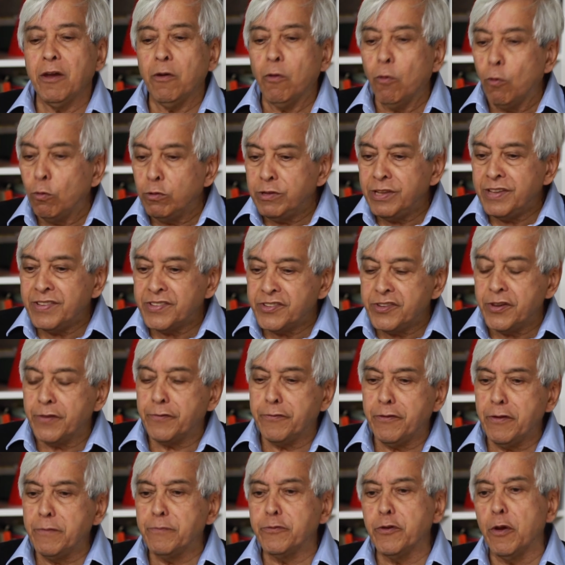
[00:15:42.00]
all these
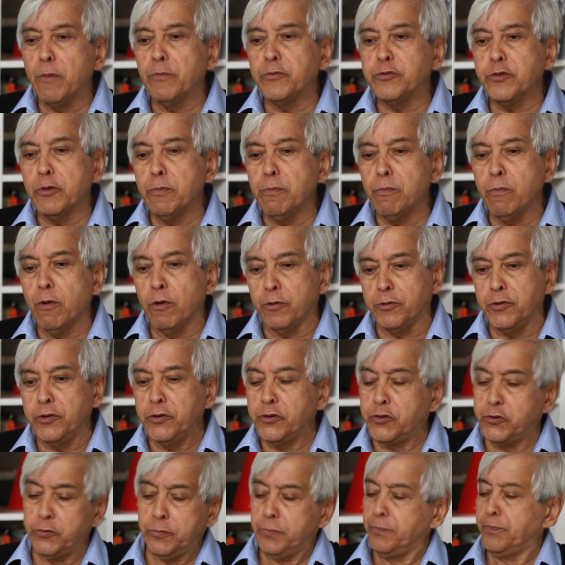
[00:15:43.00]
different forms of
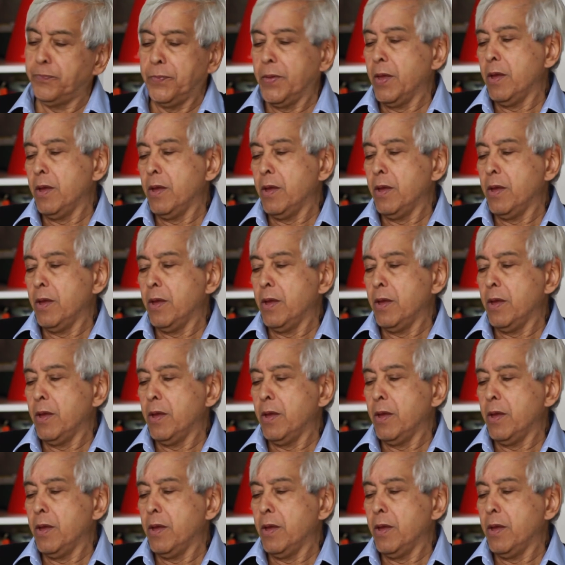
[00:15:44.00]
modernism.